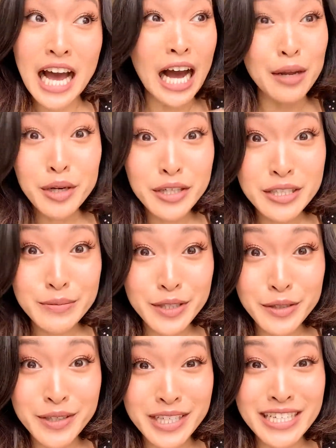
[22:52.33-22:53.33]
I'm not going to be
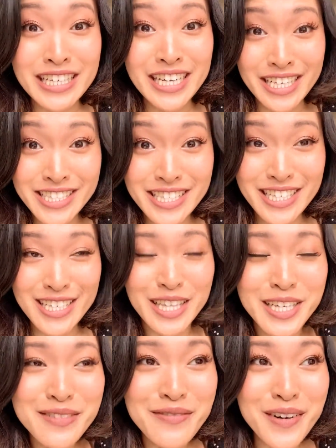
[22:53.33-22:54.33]
doing any kissing in
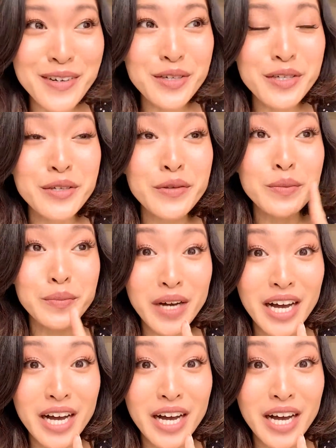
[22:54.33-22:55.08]
this photo shoot,